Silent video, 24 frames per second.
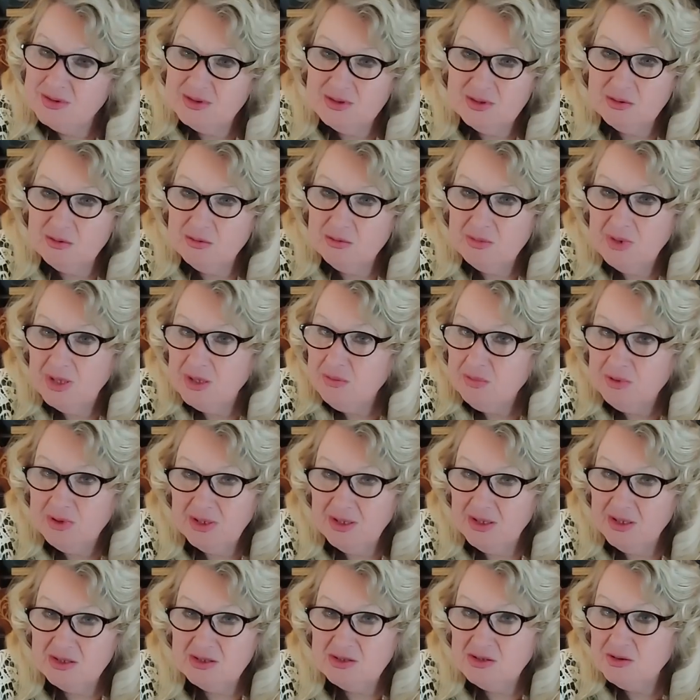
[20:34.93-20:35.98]
so maybe
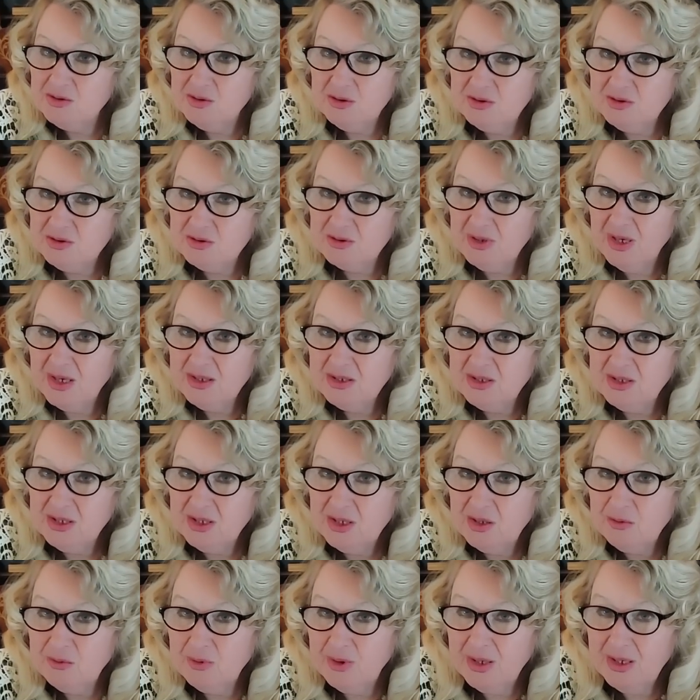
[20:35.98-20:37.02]
he is not running
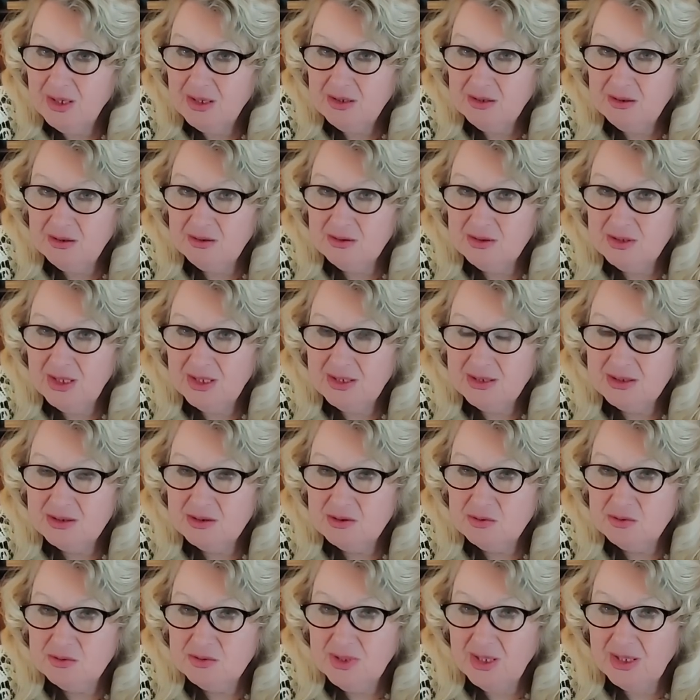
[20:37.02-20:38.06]
away on that
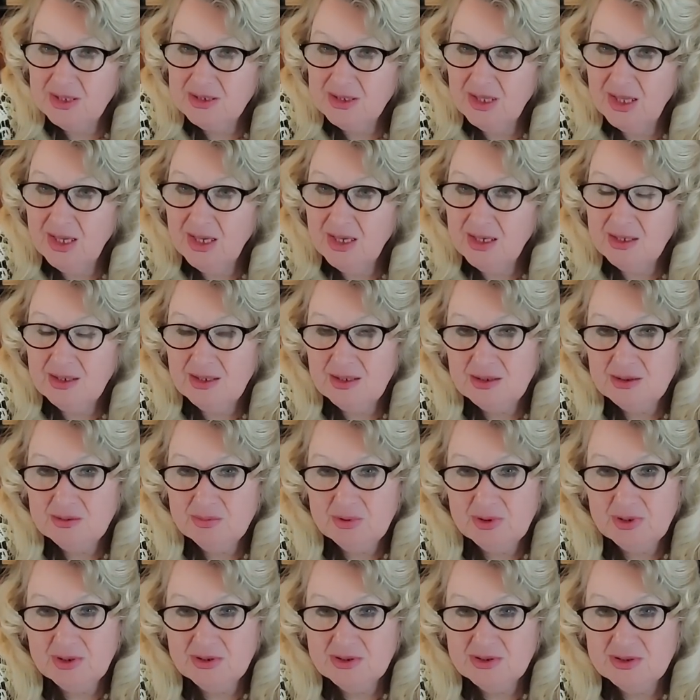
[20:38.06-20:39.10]
to that island
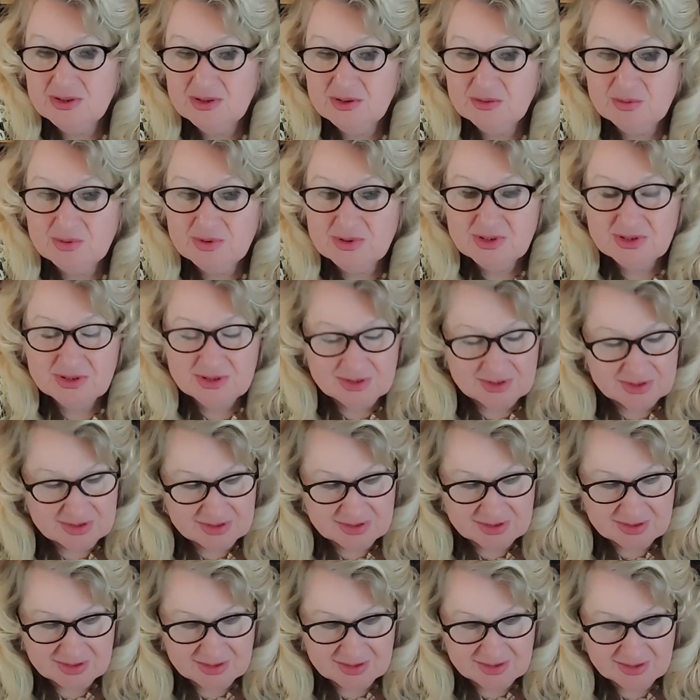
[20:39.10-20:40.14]
because it
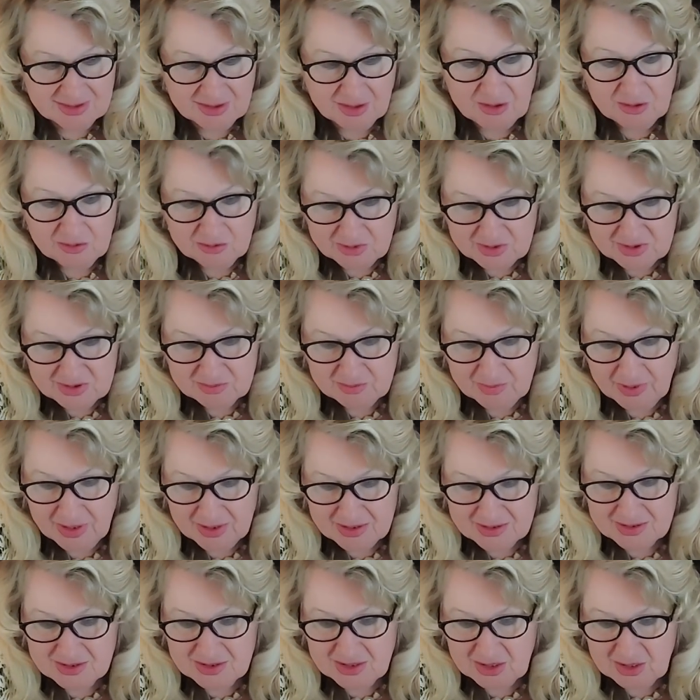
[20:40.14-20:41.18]
was always
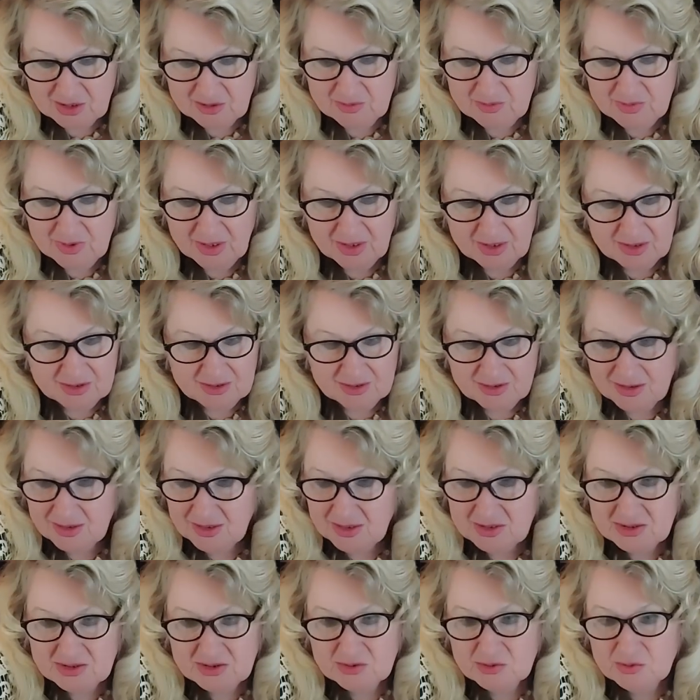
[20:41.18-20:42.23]
puzzling me. I,
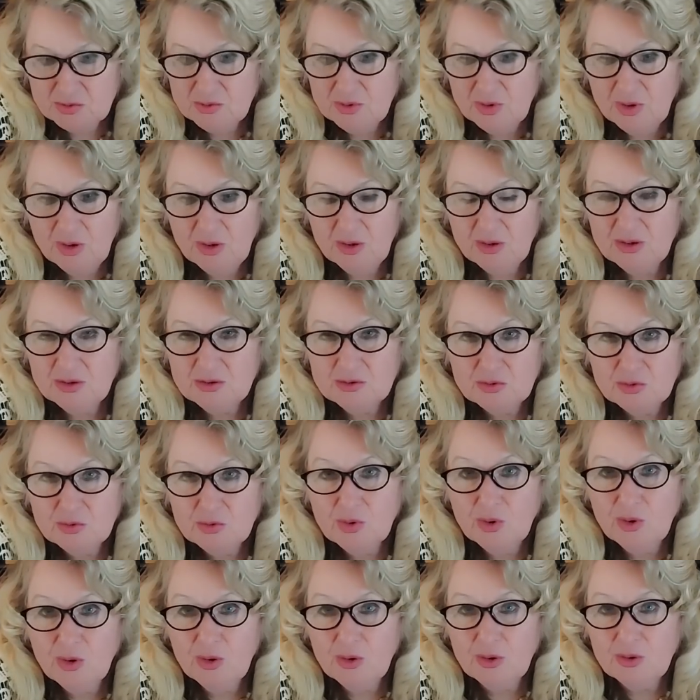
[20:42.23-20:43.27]
it's too hot, too
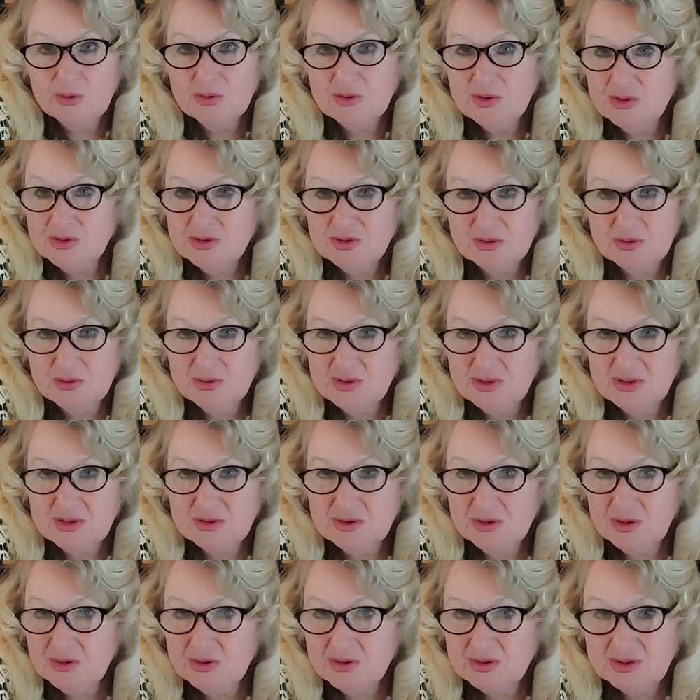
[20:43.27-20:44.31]
cold, so it's
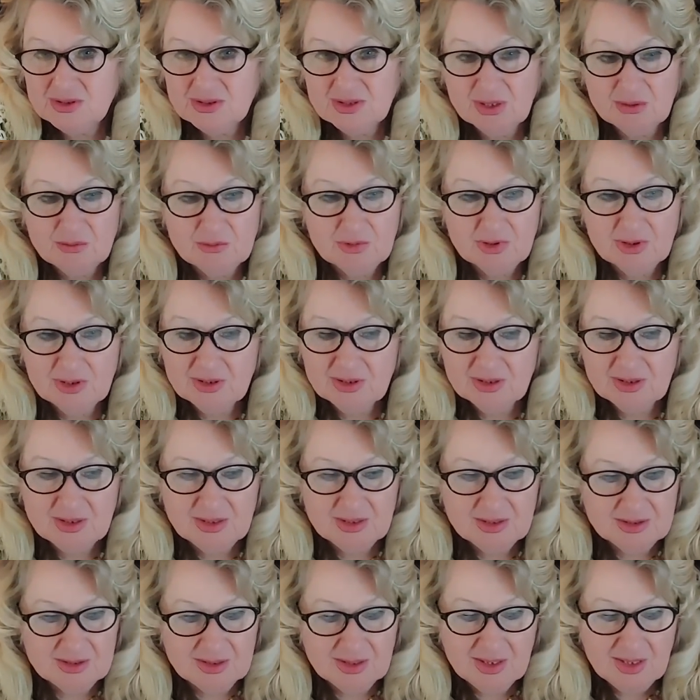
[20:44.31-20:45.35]
not somewhere
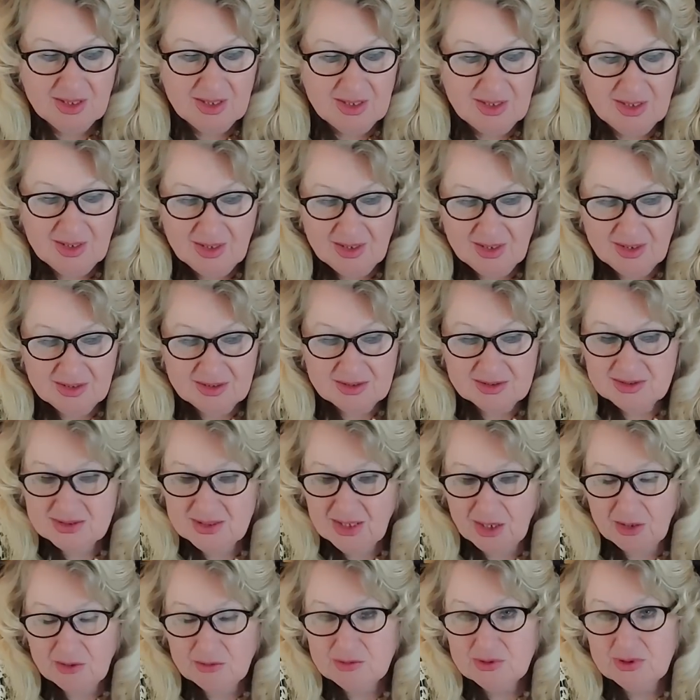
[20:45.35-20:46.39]
in
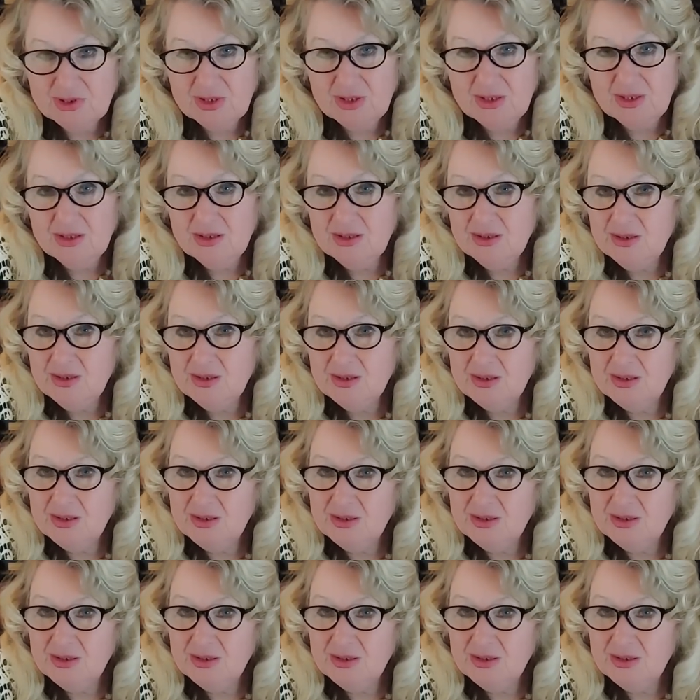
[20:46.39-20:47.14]
Saudi,